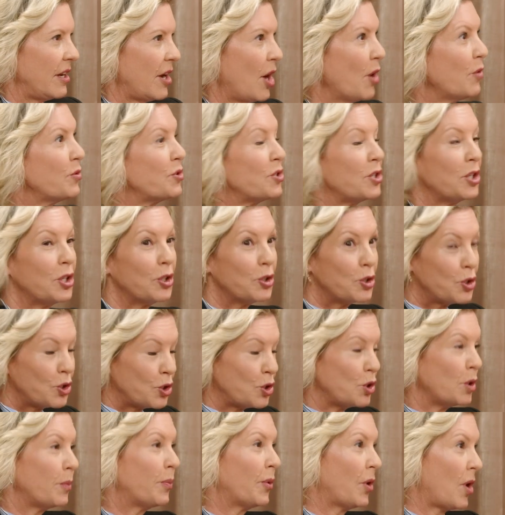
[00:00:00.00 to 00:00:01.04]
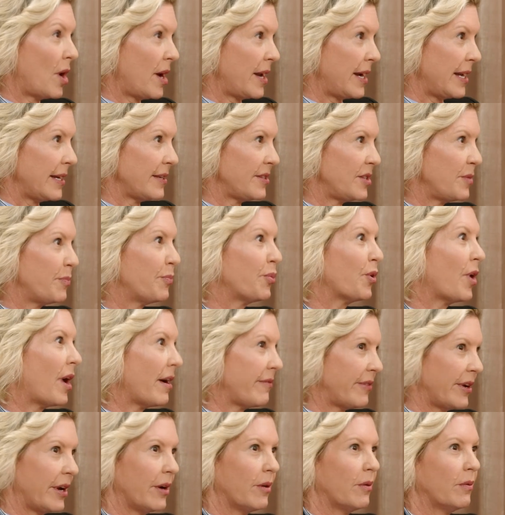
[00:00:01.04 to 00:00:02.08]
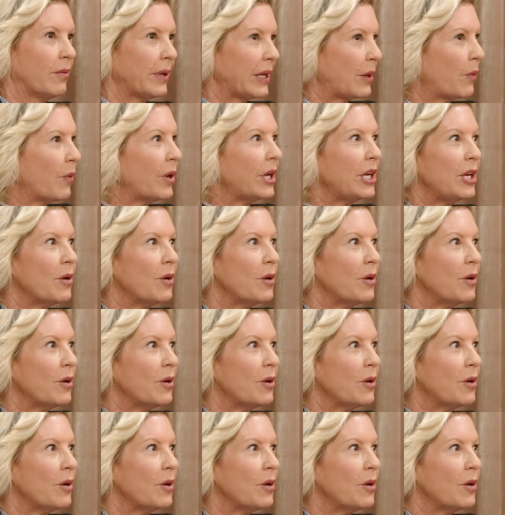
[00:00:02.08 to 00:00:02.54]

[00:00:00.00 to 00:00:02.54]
"Oh, so you're super honest. Bravo. Like, what do you